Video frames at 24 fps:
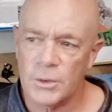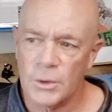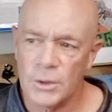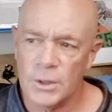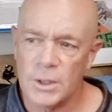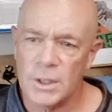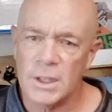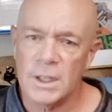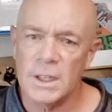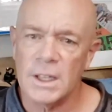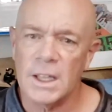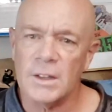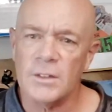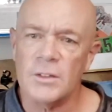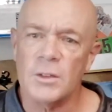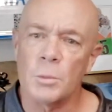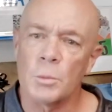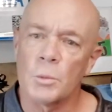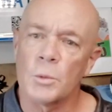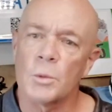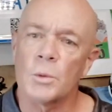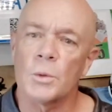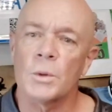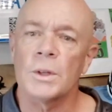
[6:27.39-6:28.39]
So you can get
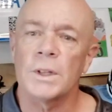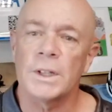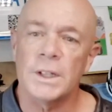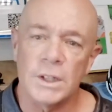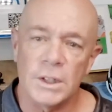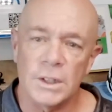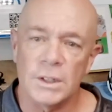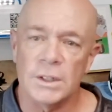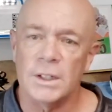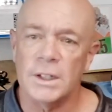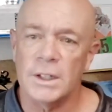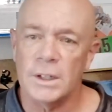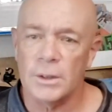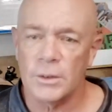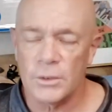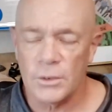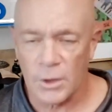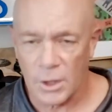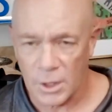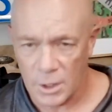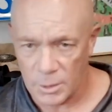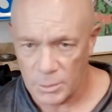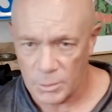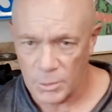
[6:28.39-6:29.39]
some really good
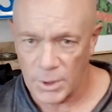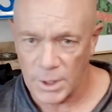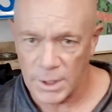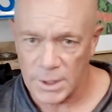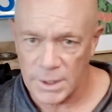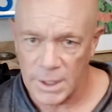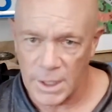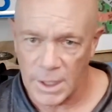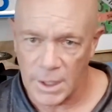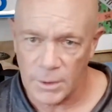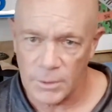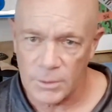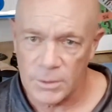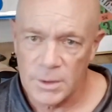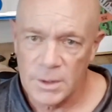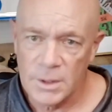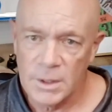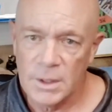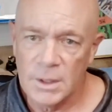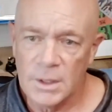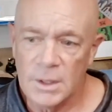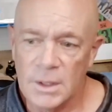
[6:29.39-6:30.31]
deals on them right now.